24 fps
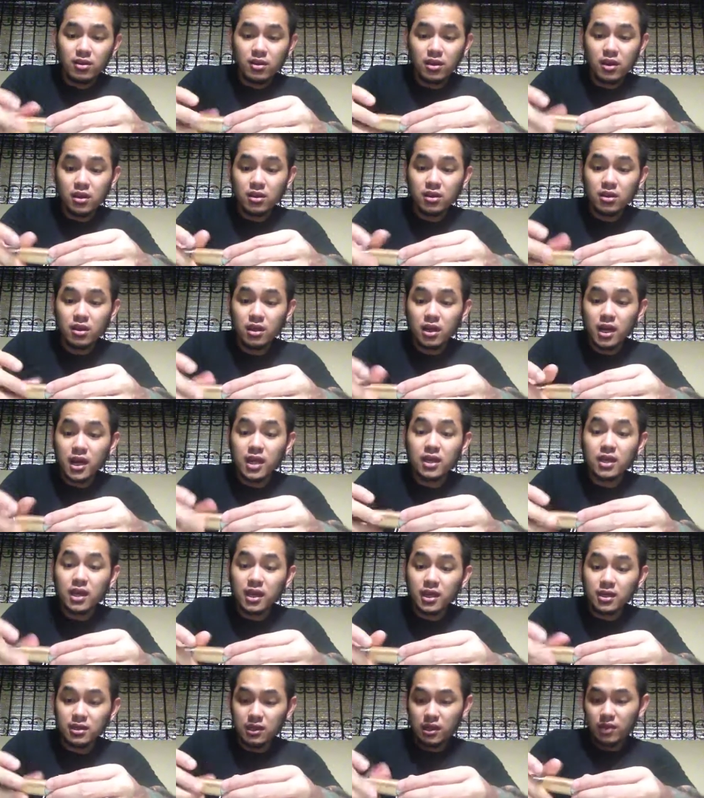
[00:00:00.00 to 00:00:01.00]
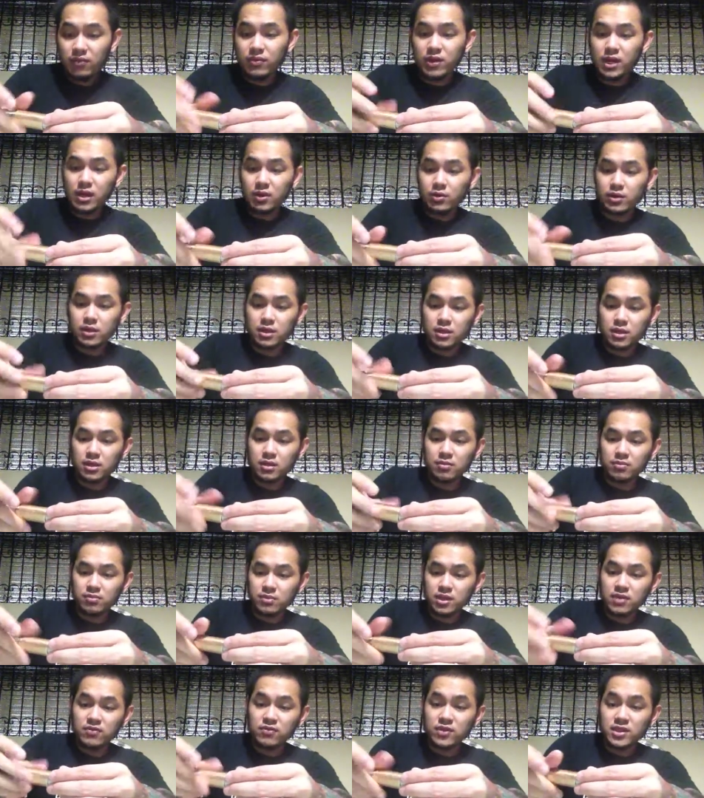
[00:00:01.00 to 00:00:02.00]
And I love how
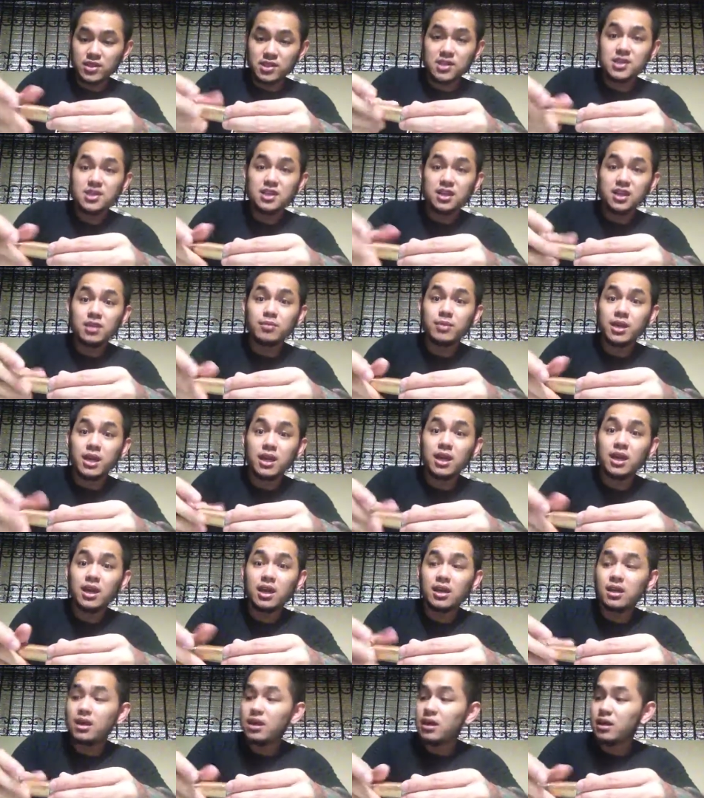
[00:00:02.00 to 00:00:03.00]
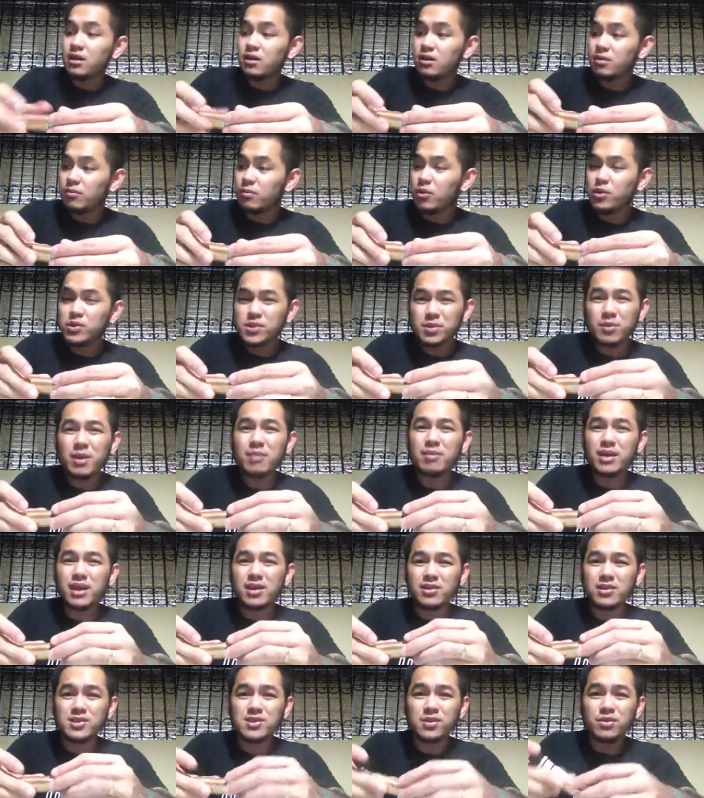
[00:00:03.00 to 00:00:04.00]
it fits snug in my hand. Most of my
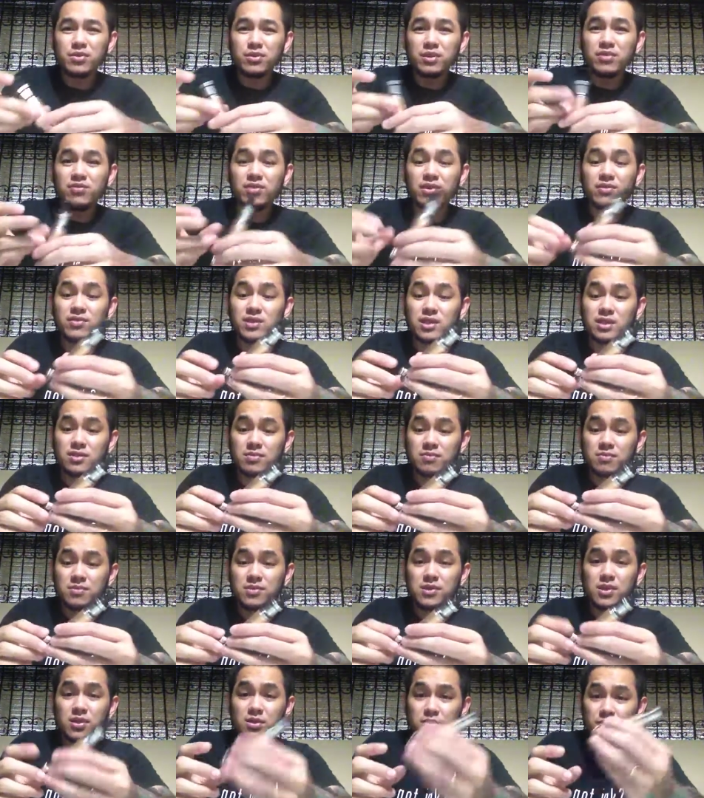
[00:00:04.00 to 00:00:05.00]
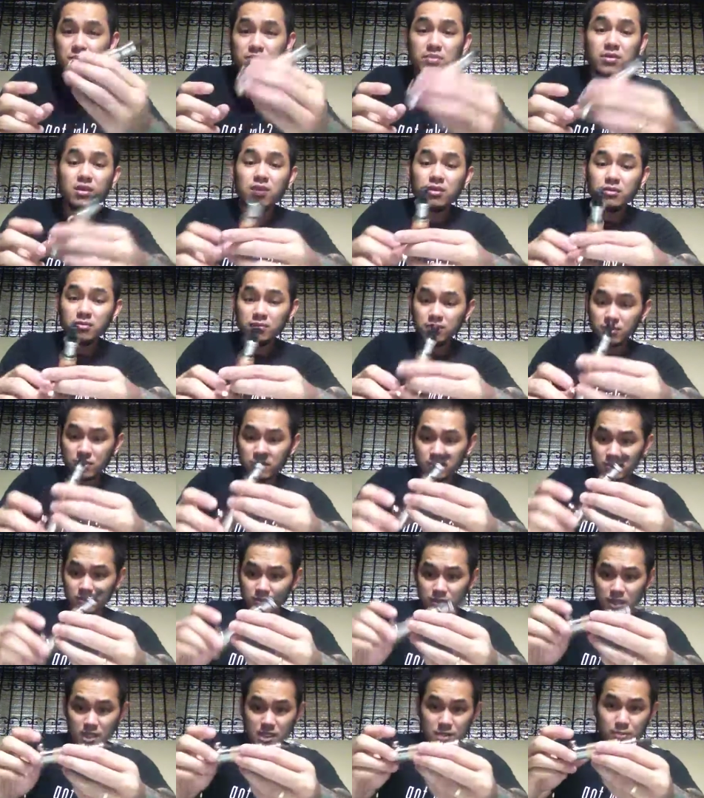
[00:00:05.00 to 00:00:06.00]
batteries are 350, so
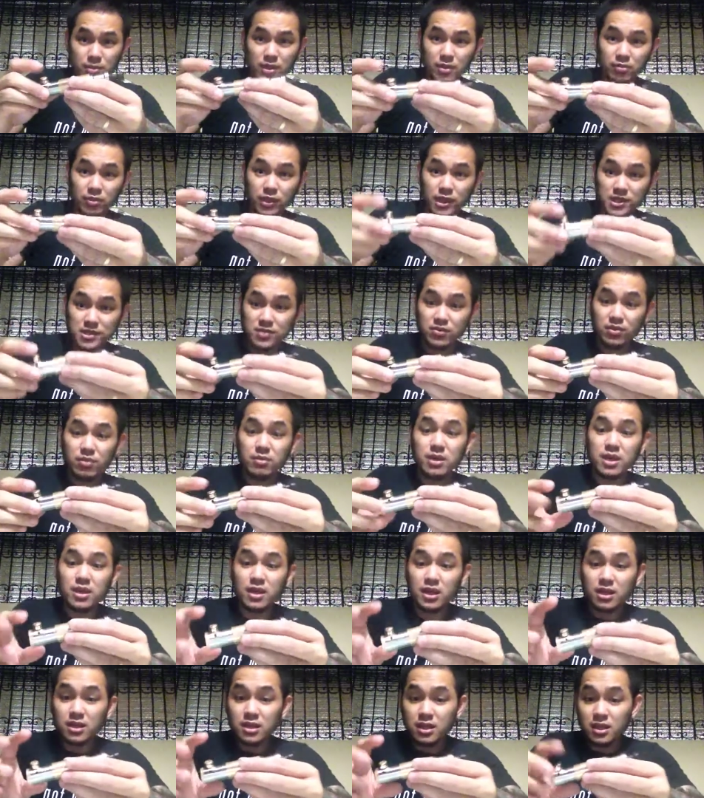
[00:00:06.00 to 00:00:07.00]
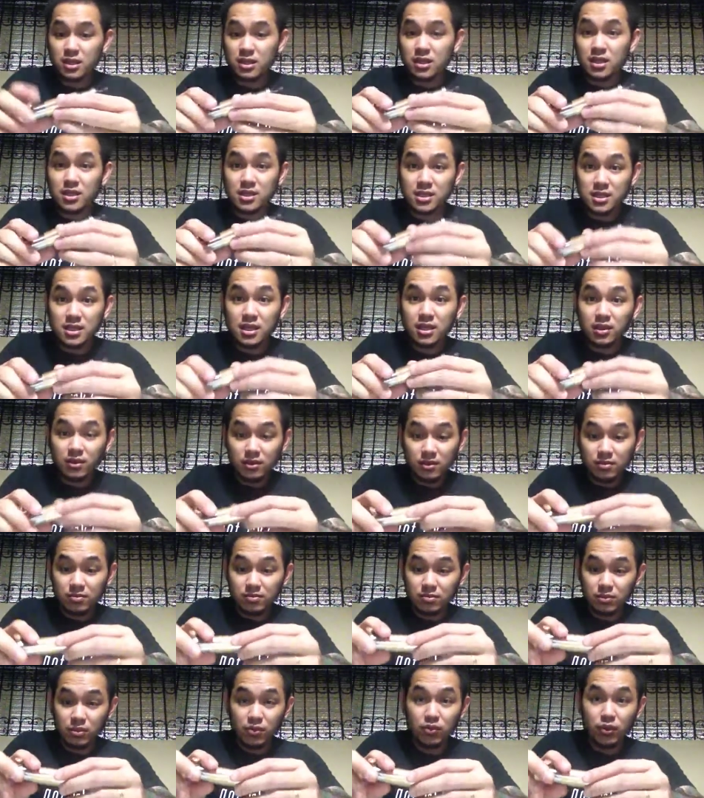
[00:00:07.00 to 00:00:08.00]
it's a big plus for me that it still
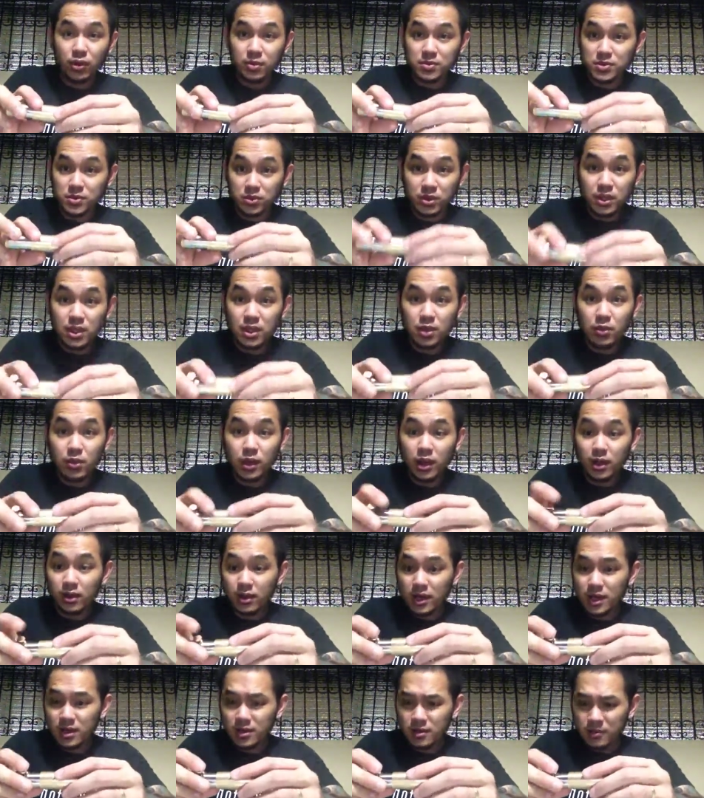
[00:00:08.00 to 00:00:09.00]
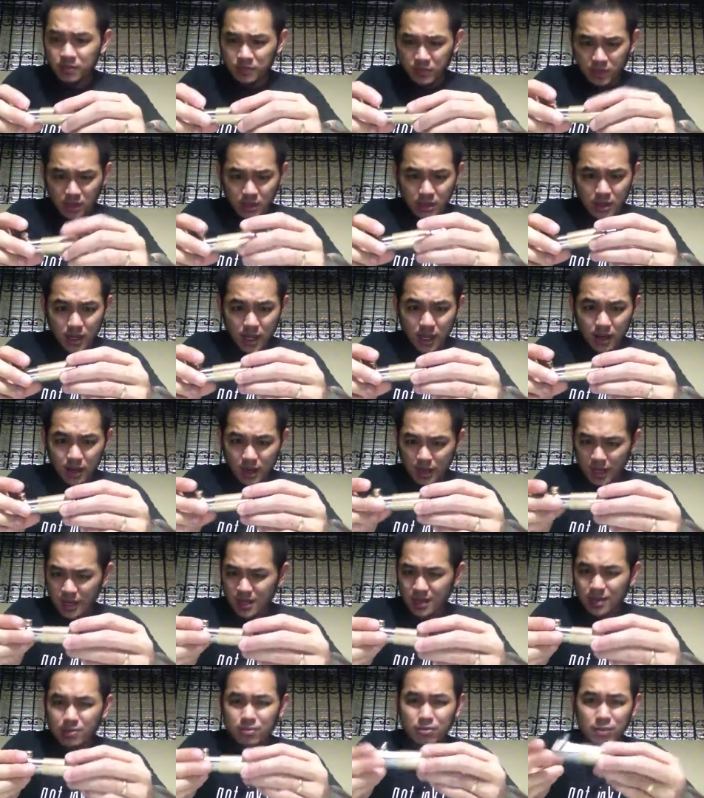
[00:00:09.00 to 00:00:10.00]
performs really well. And I
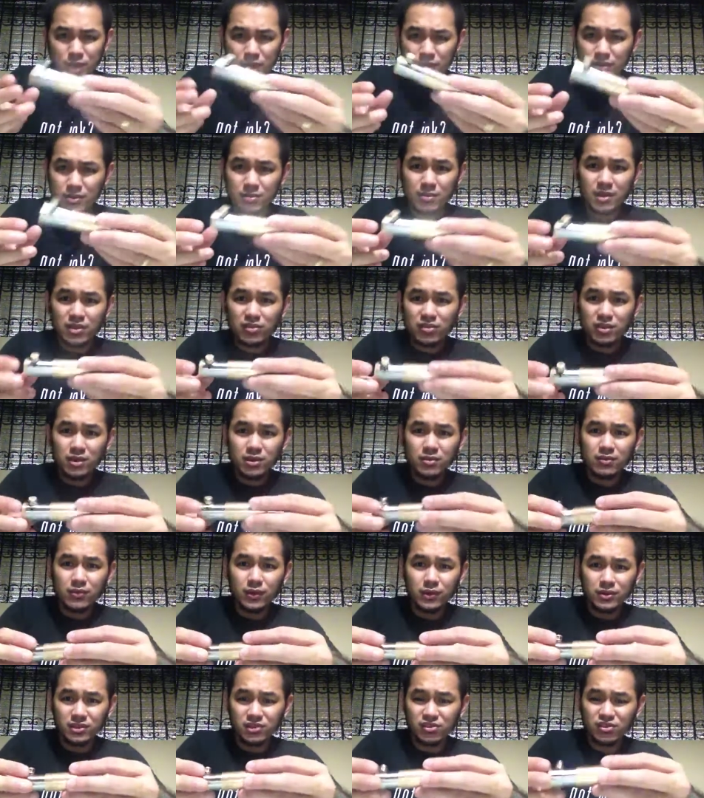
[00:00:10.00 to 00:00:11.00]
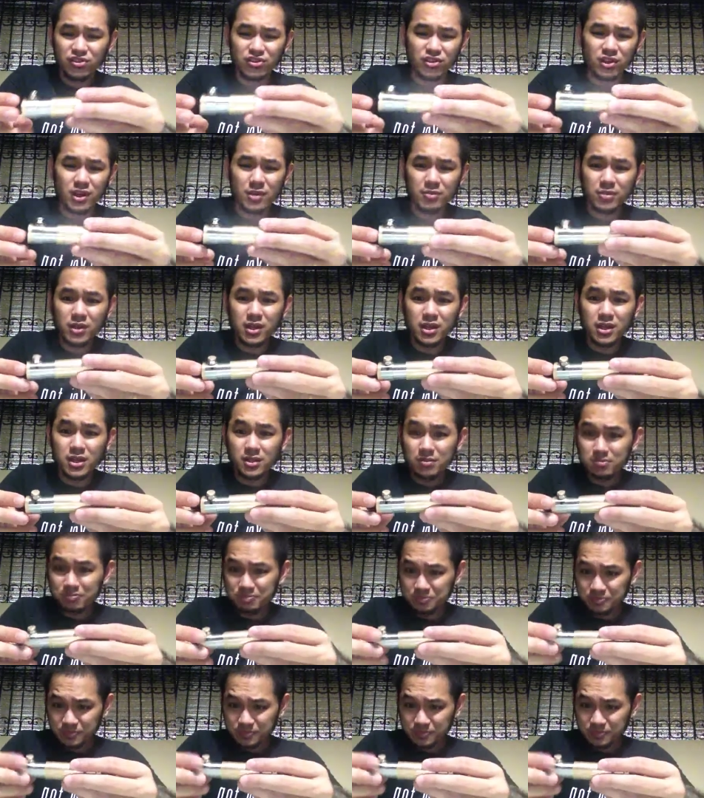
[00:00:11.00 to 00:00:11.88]
didn't bother measuring voltage drop on it,